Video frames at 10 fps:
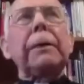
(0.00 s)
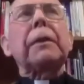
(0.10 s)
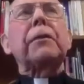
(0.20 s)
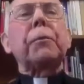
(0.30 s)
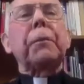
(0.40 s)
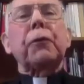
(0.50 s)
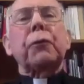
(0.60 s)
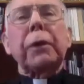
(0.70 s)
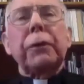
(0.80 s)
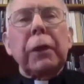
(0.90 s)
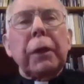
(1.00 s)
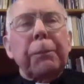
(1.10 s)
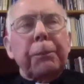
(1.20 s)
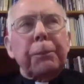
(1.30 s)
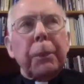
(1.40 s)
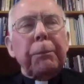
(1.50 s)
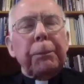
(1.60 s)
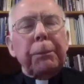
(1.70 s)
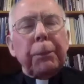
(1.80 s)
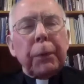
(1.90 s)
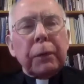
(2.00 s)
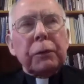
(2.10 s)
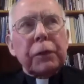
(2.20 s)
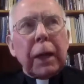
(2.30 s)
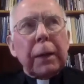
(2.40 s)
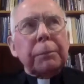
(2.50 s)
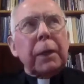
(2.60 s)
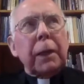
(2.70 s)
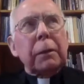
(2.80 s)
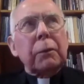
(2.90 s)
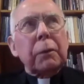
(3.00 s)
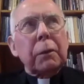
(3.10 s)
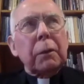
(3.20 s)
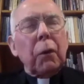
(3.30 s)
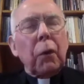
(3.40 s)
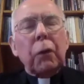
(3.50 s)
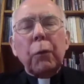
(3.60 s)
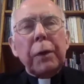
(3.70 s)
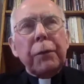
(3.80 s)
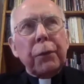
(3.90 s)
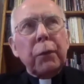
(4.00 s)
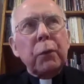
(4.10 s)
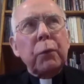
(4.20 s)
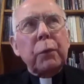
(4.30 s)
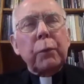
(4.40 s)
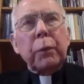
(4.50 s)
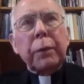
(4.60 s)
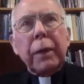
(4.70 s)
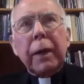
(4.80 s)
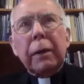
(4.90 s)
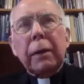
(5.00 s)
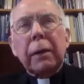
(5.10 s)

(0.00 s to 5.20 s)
think the administration did a pretty good job, Todd, all the way through with that.